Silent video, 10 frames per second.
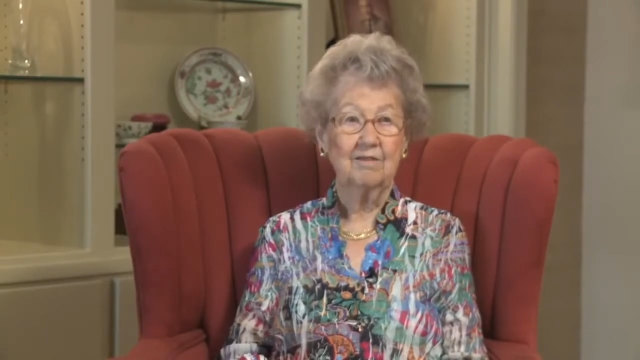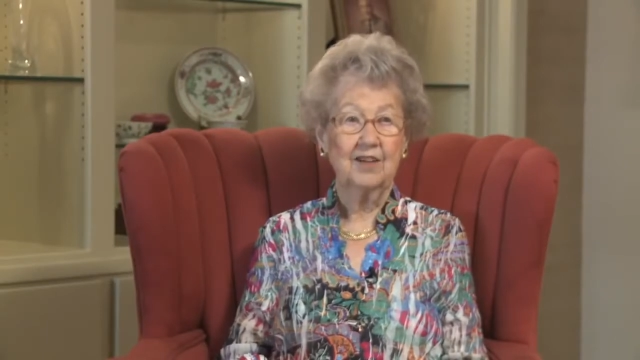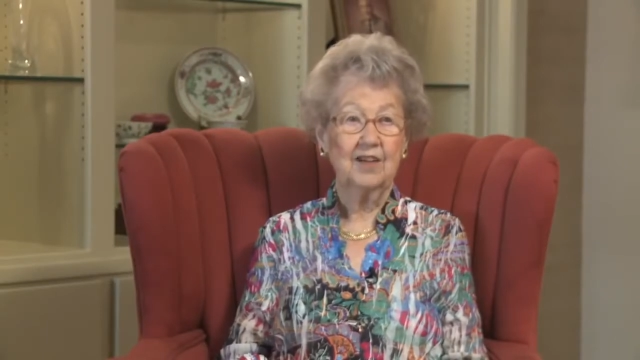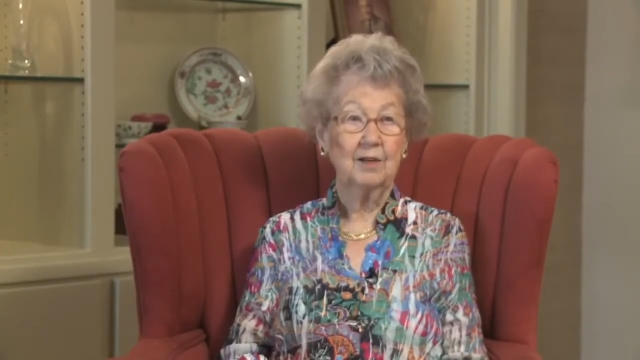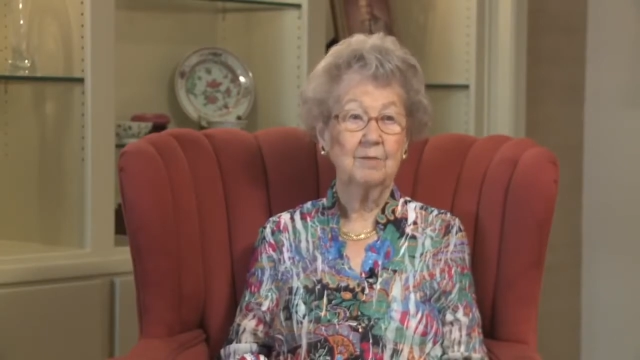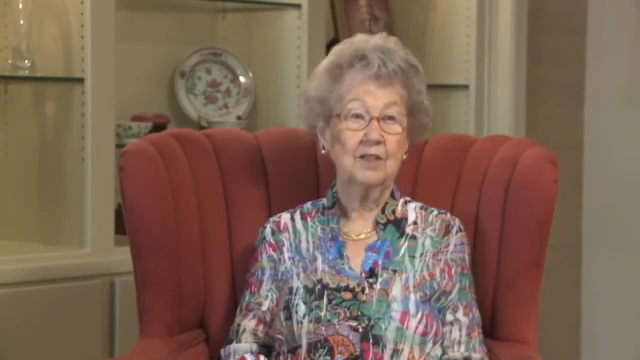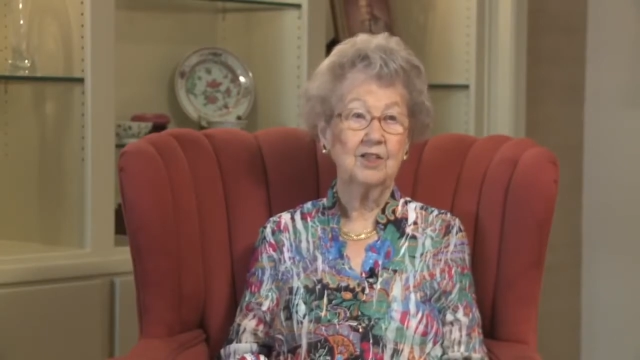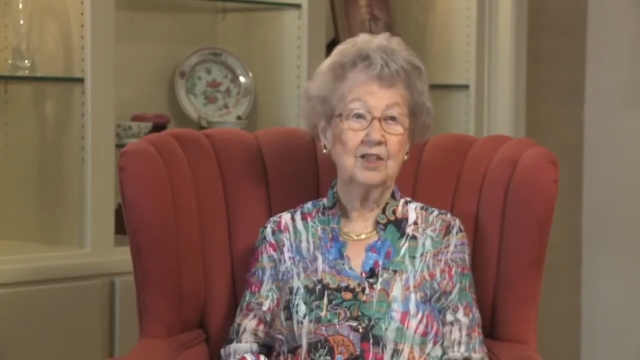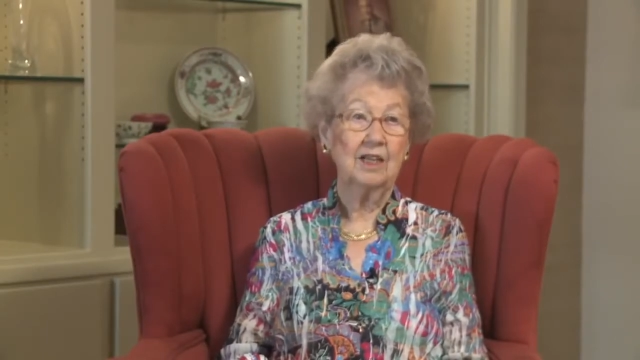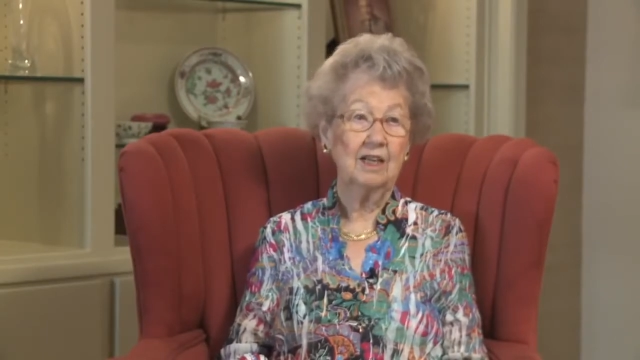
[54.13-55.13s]
very
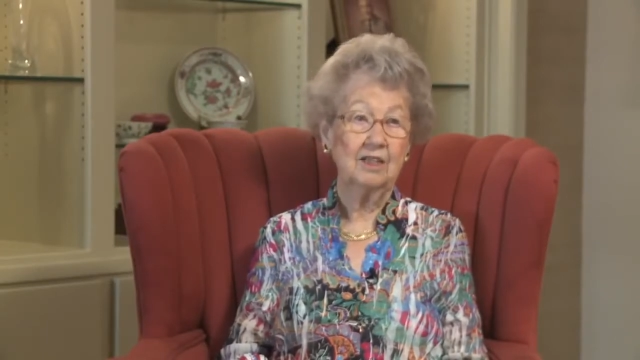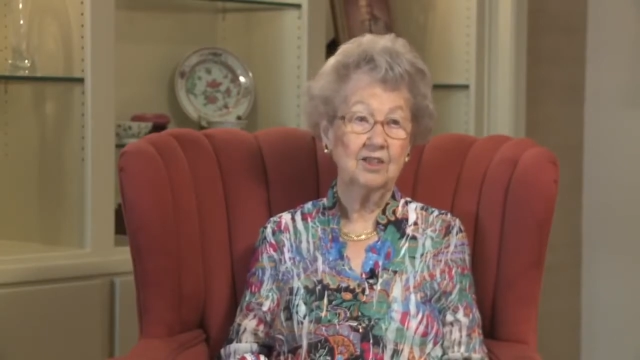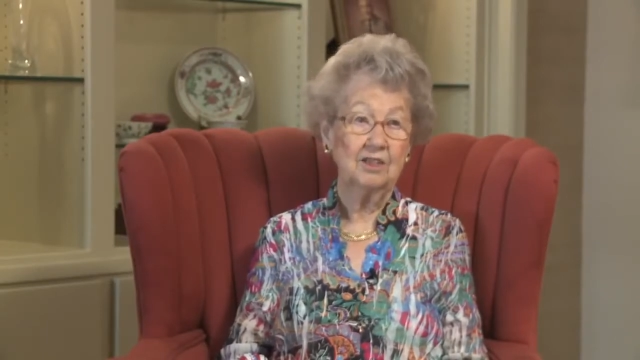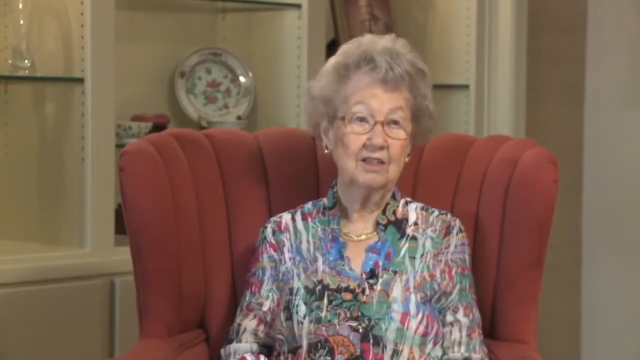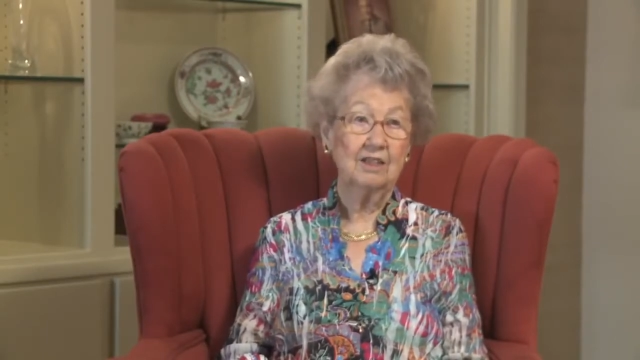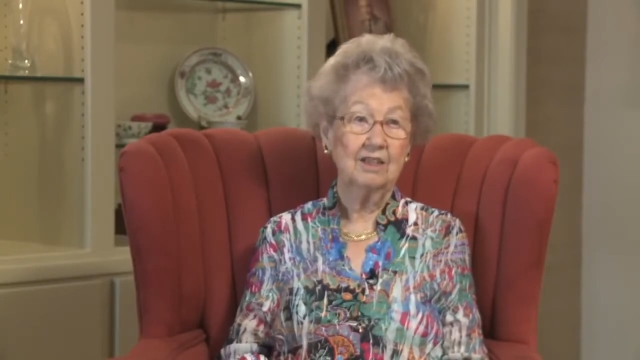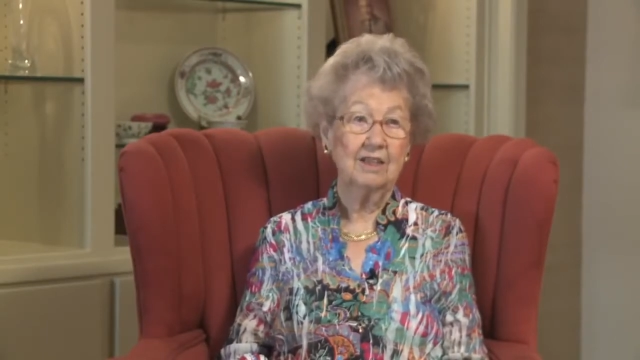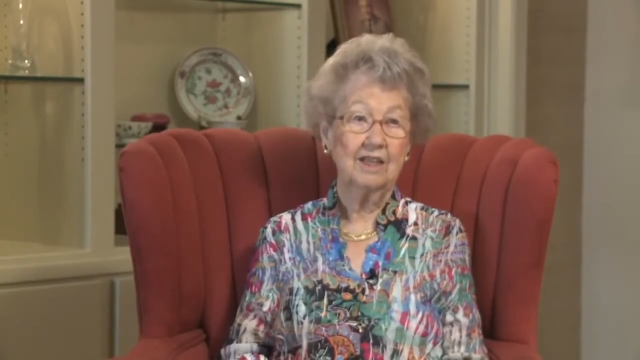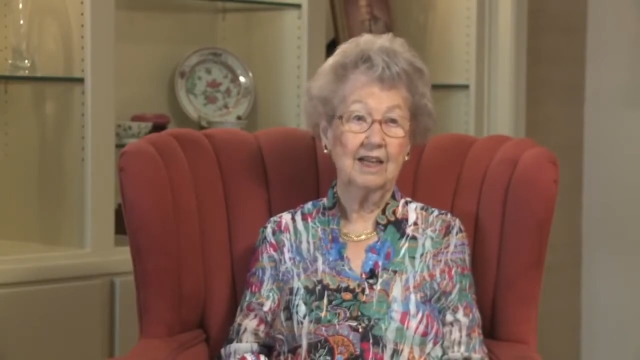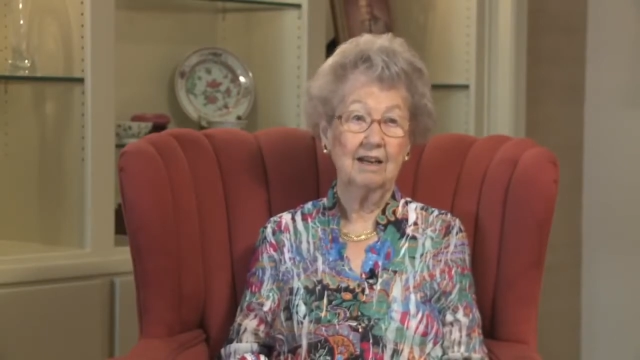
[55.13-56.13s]
much larger
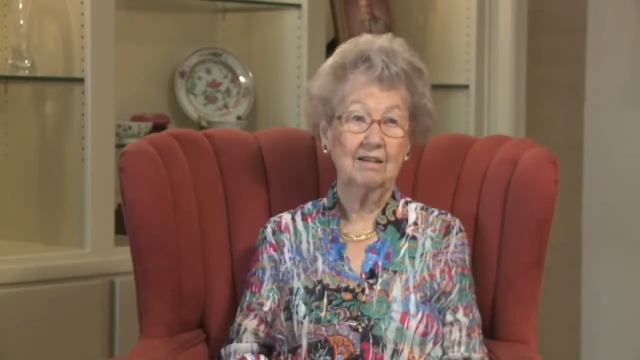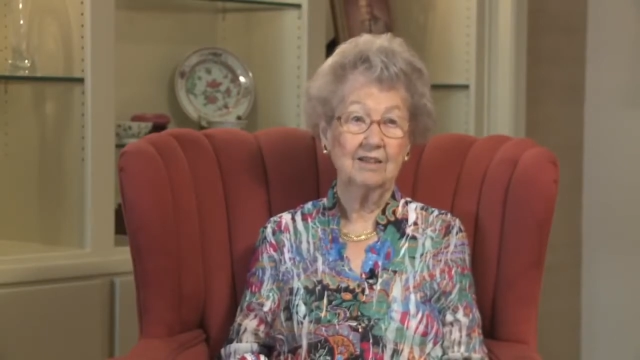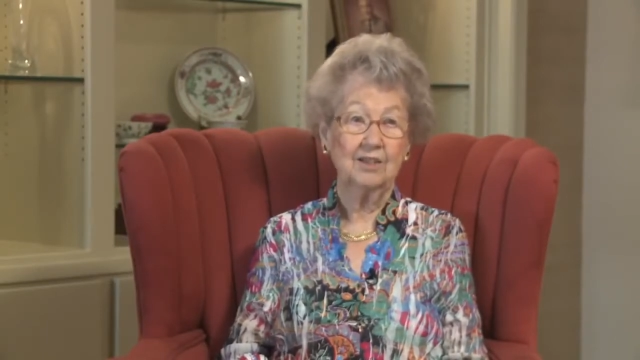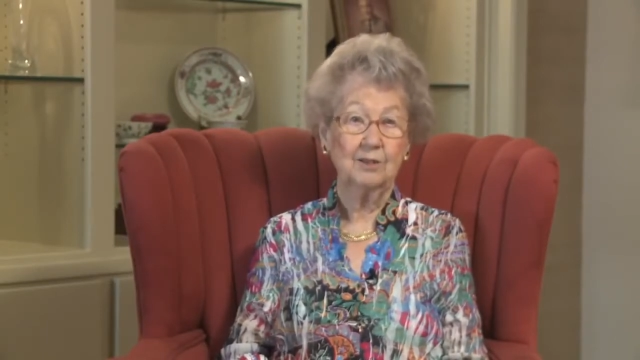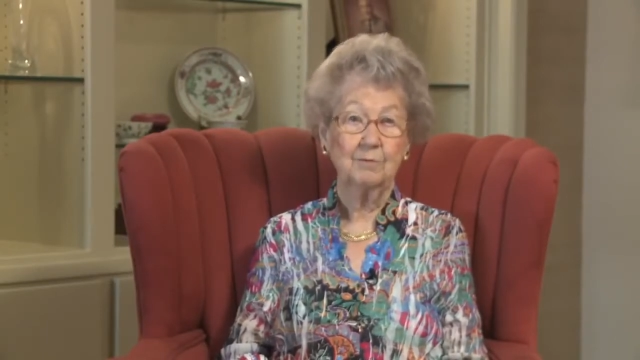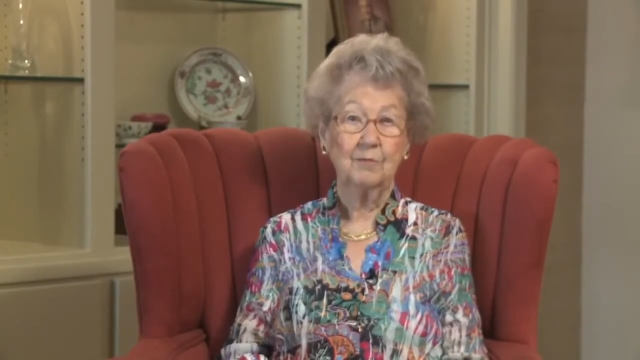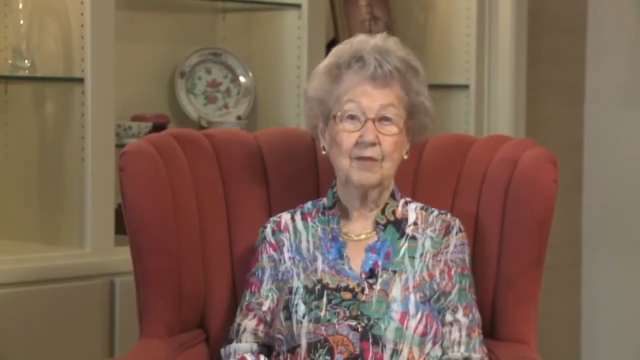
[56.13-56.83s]
than ours,